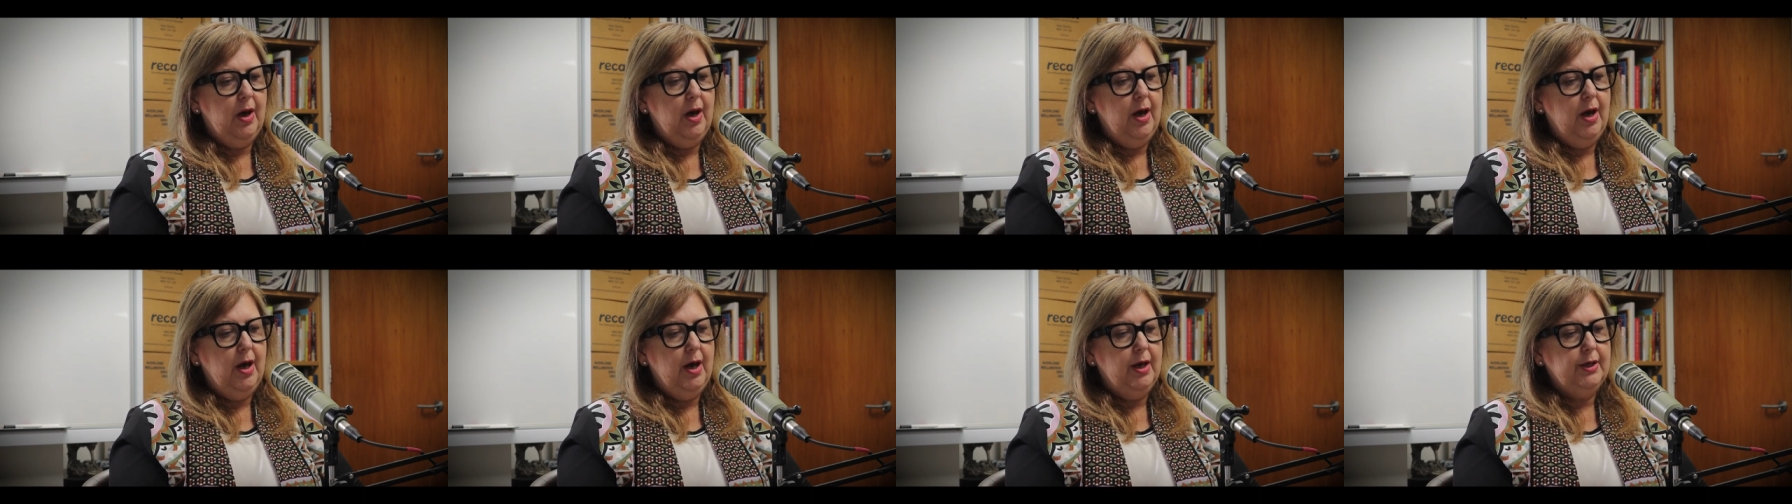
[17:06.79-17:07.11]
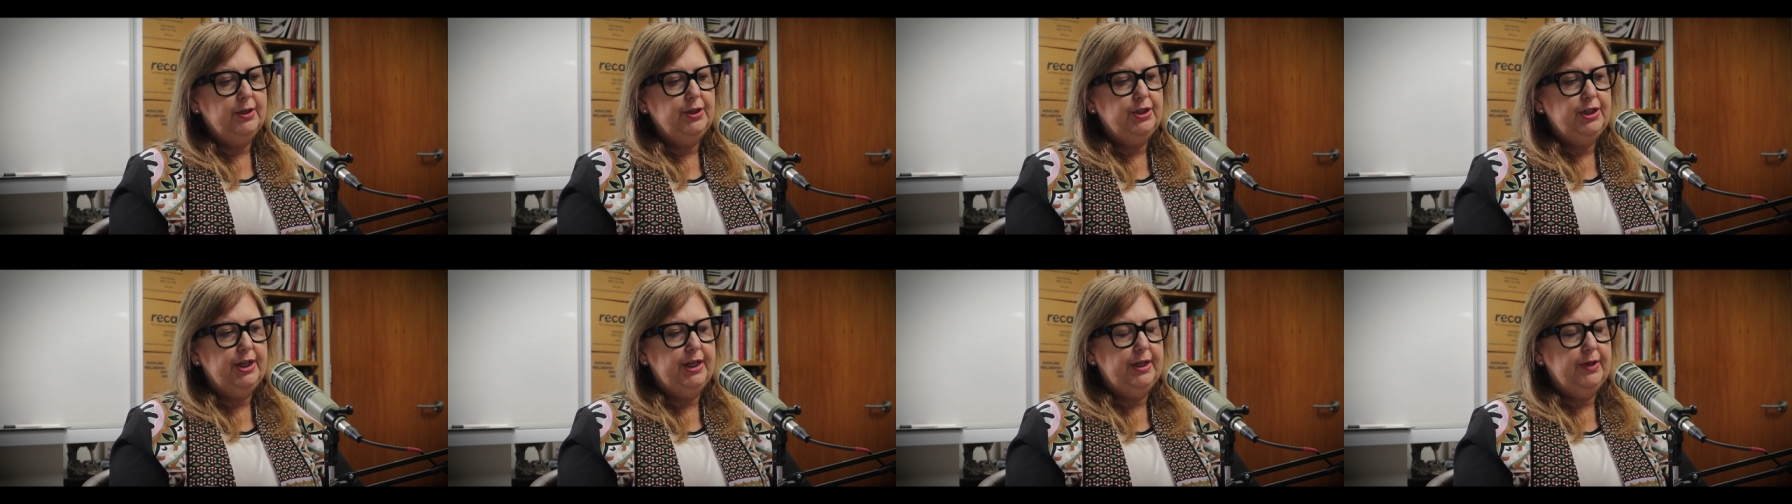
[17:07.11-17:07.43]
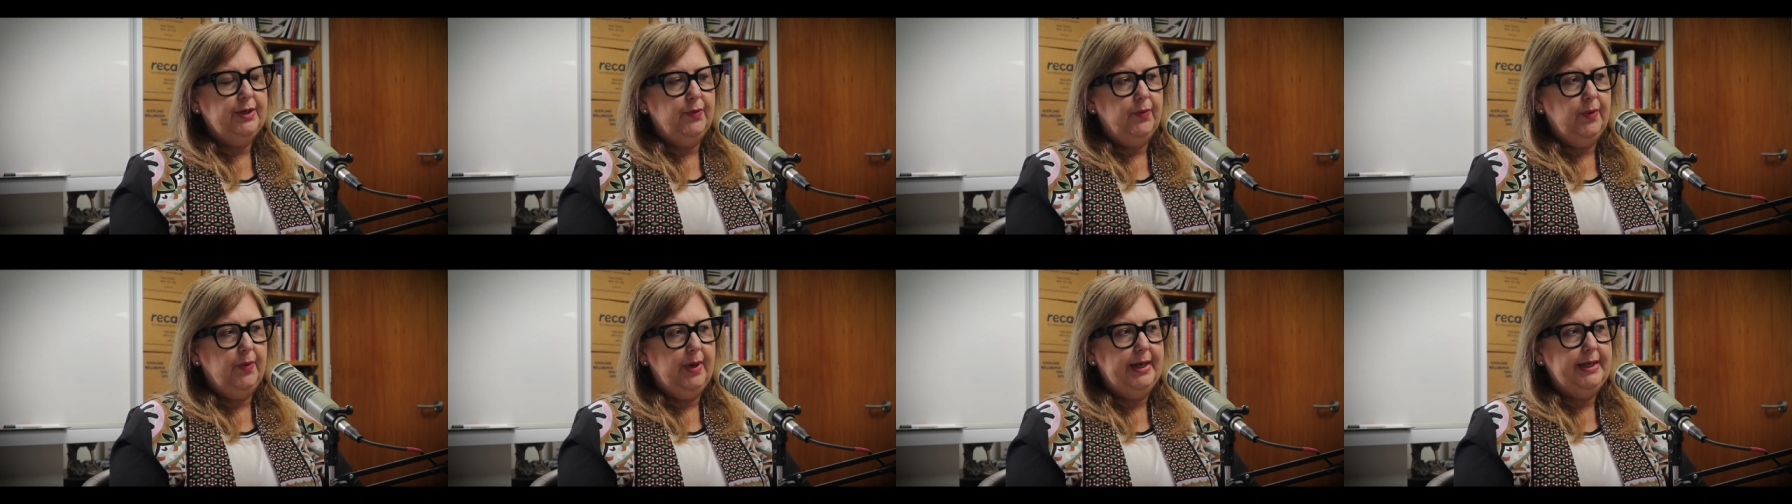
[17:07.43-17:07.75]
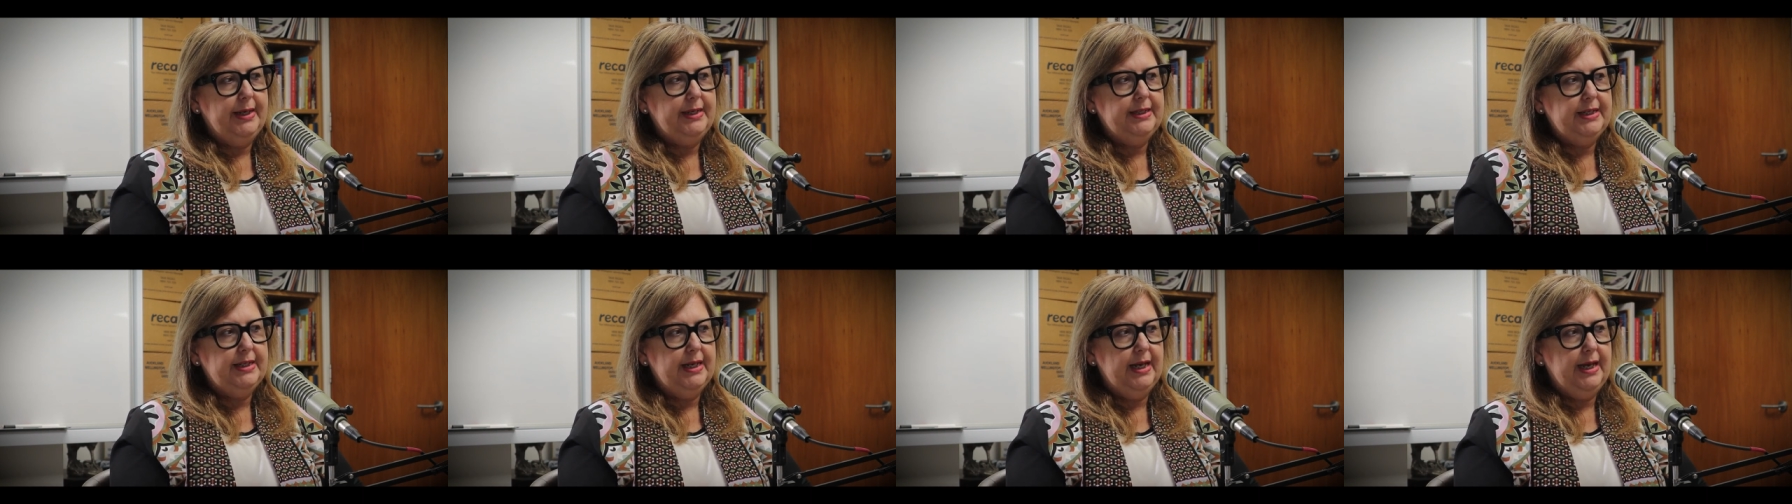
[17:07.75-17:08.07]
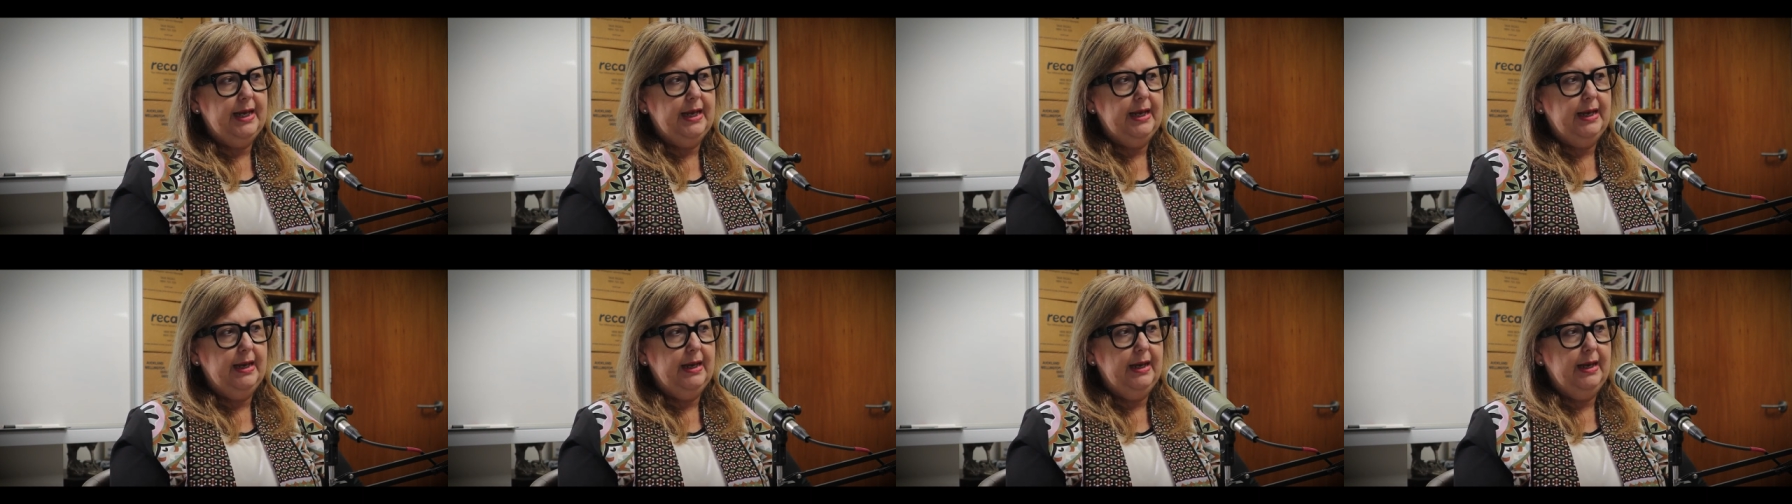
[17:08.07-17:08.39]
are
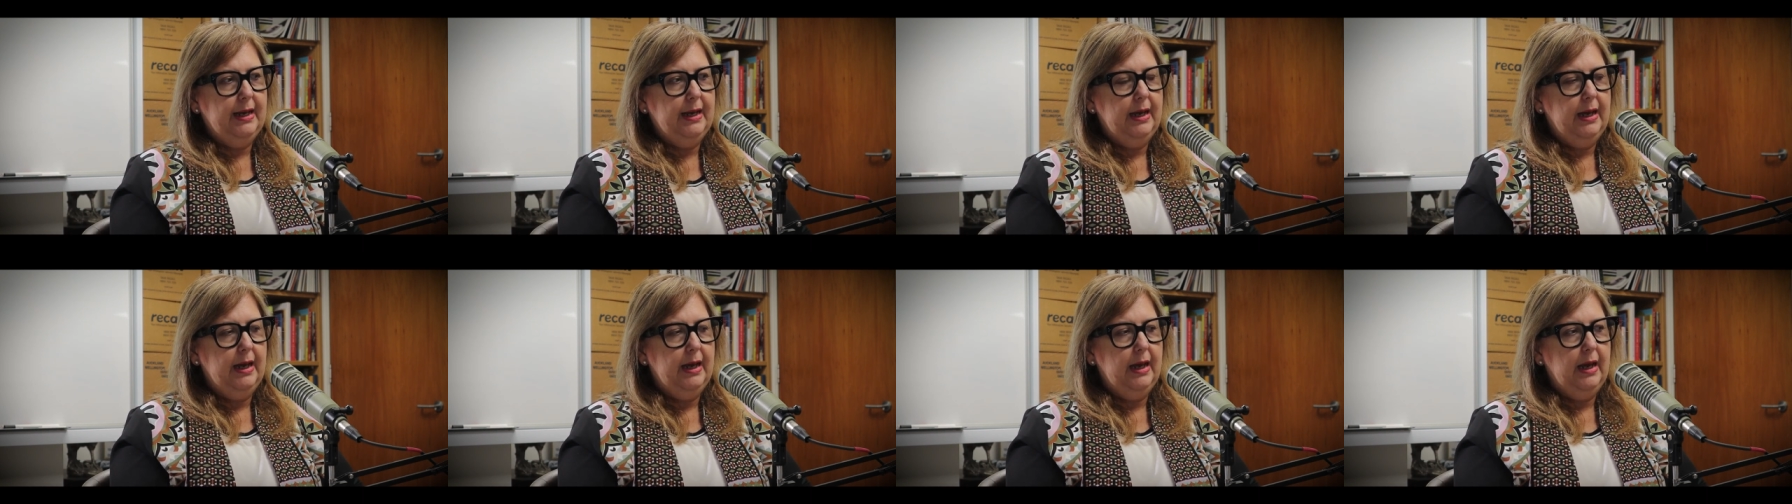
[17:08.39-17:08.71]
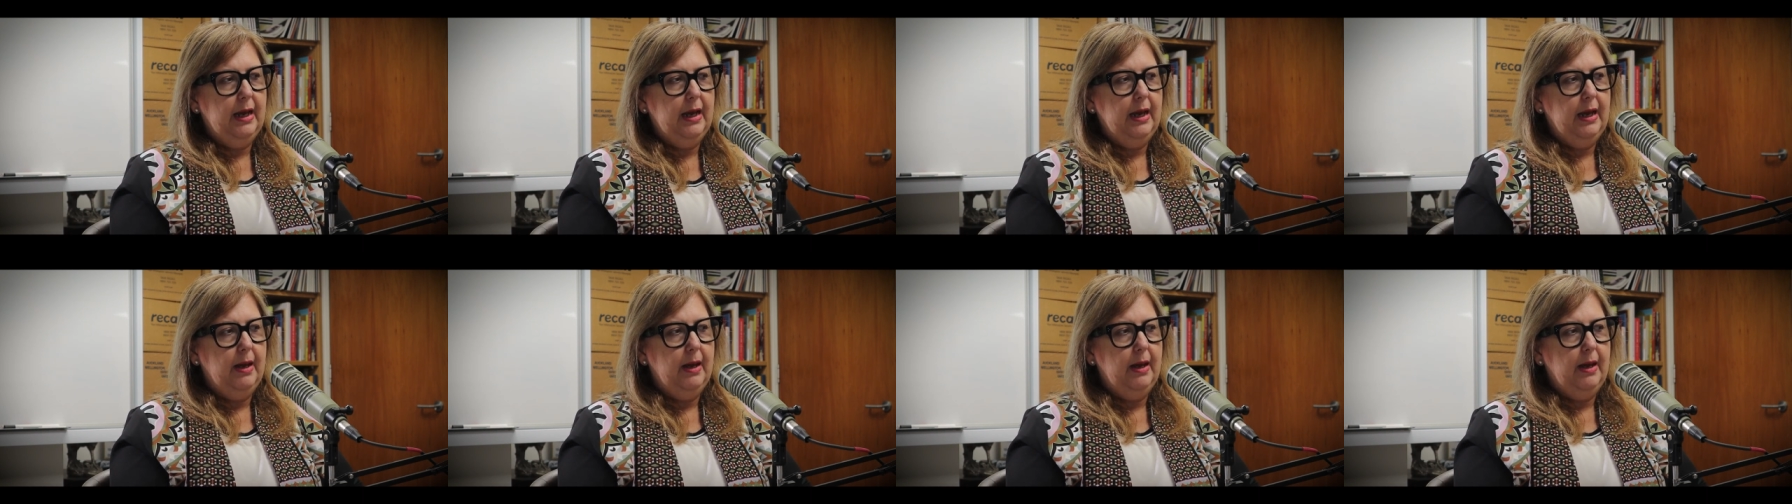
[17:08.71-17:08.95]
generating